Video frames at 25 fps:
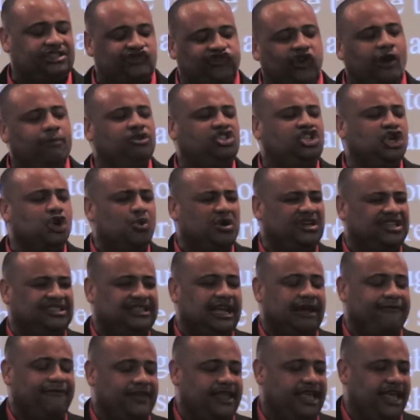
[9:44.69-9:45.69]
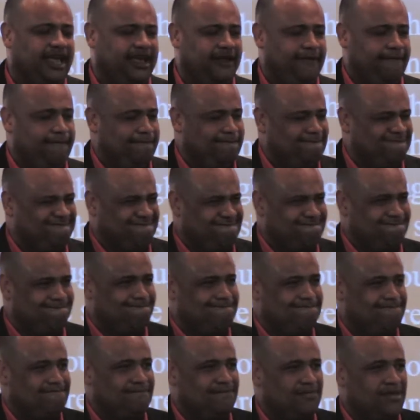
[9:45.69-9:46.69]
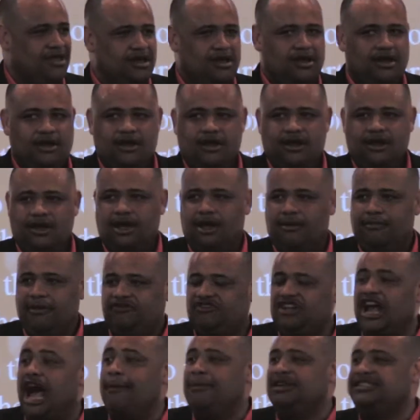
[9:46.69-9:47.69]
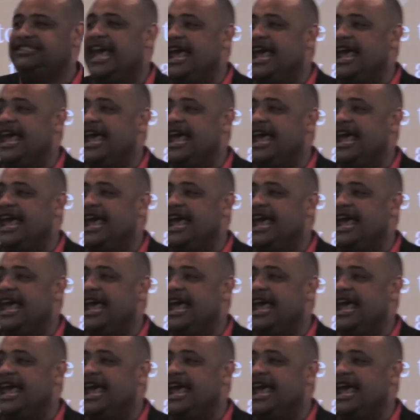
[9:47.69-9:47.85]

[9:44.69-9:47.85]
from doing stuff again. If Thomas